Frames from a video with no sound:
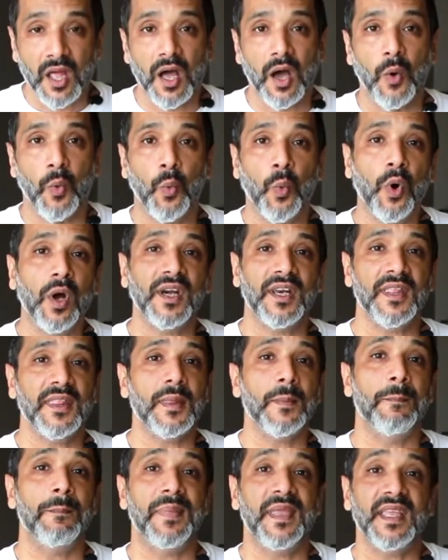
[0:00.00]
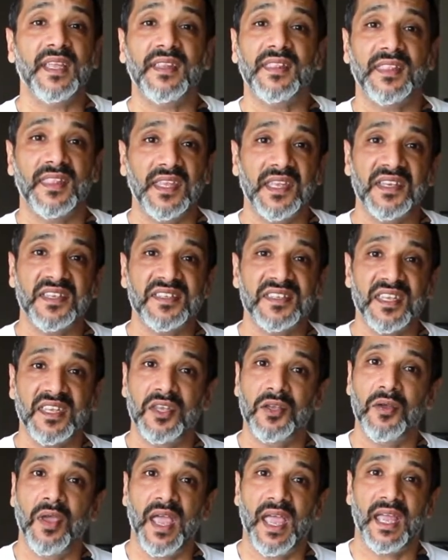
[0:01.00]
one of the big things that
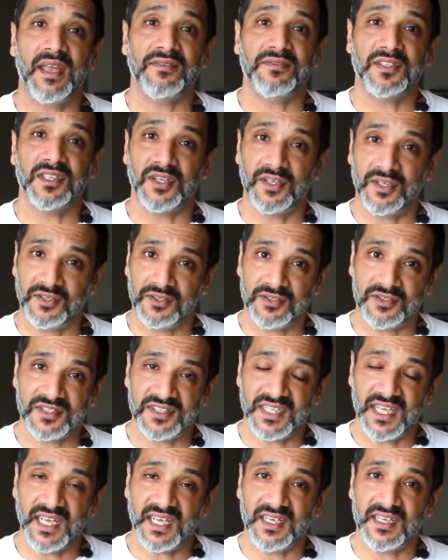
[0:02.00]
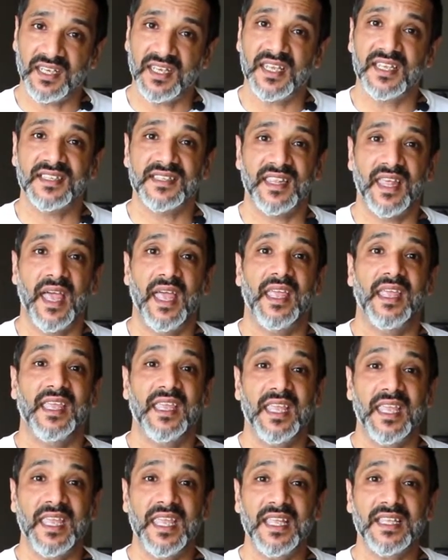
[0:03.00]
you have to understand is that
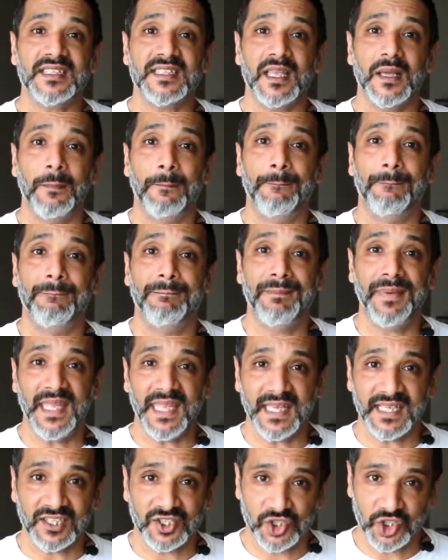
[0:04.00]
it's a big